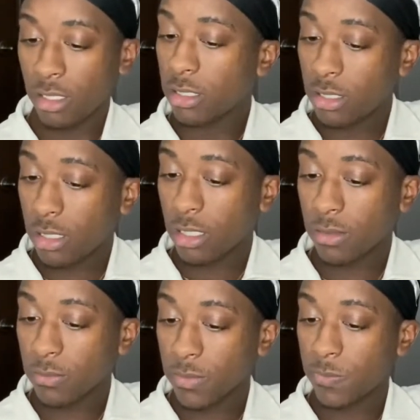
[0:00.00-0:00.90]
you know,
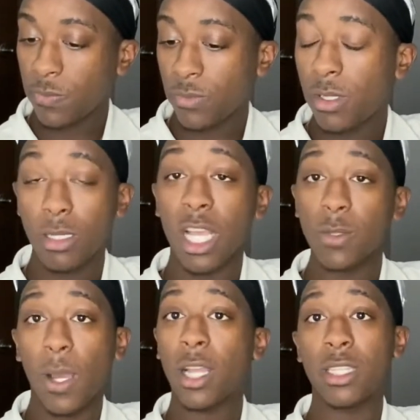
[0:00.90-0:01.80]
that's
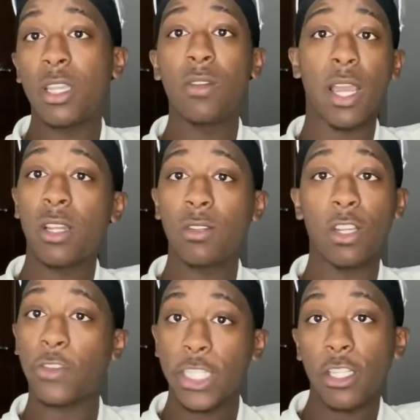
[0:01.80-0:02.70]
why I say you got to do your
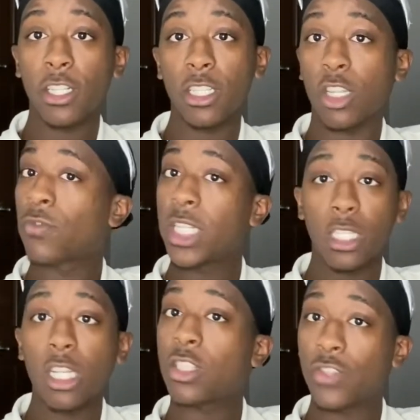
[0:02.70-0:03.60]
research.
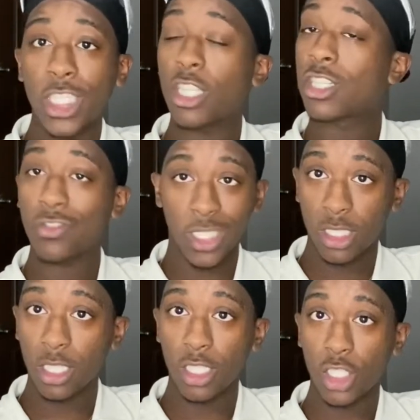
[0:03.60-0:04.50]
Research, research,
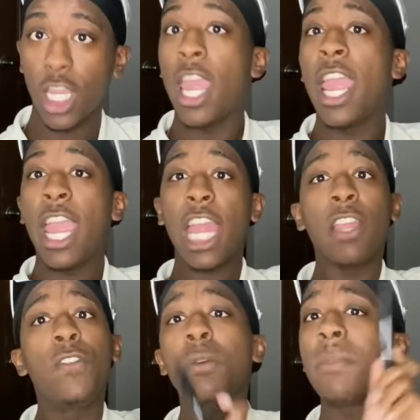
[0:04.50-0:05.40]
research. And
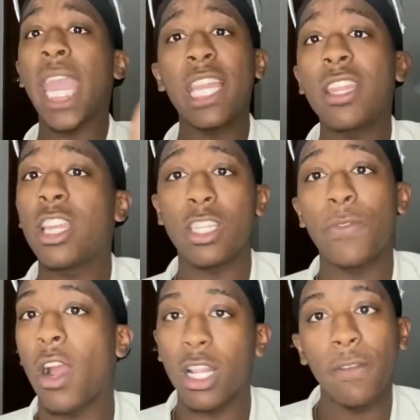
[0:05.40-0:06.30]
if you made it this
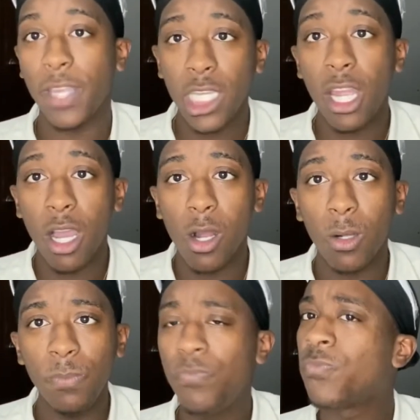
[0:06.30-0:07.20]
far in the
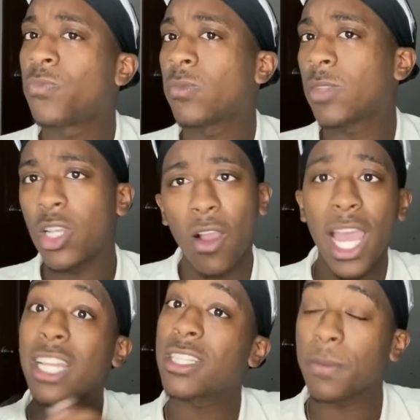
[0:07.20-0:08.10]
video, go
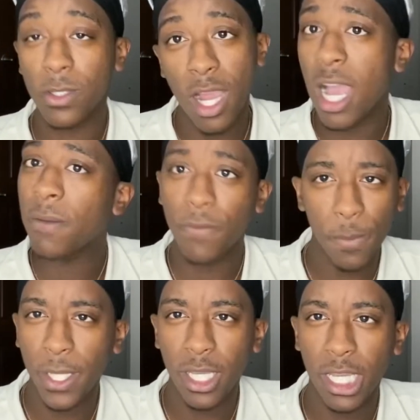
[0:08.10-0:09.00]
ahead and subscribe for
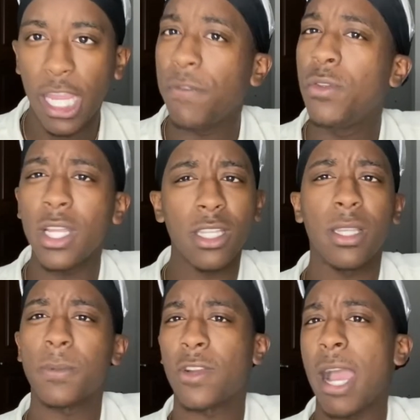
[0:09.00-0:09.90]
me. If you didn't
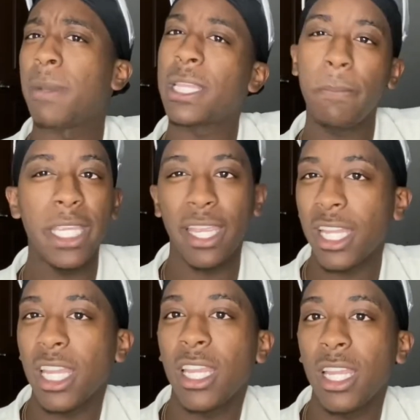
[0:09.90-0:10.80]
subscribe at the
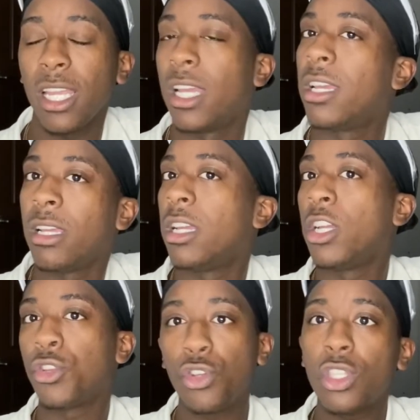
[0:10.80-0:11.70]
beginning,
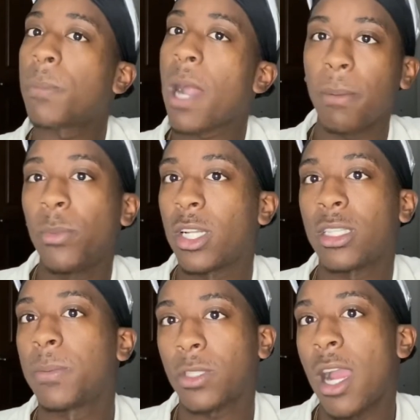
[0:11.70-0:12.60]
you should probably want to
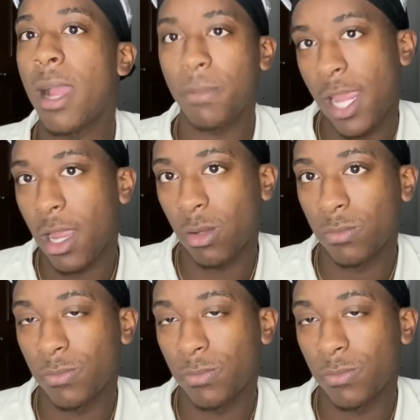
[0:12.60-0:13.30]
subscribe now.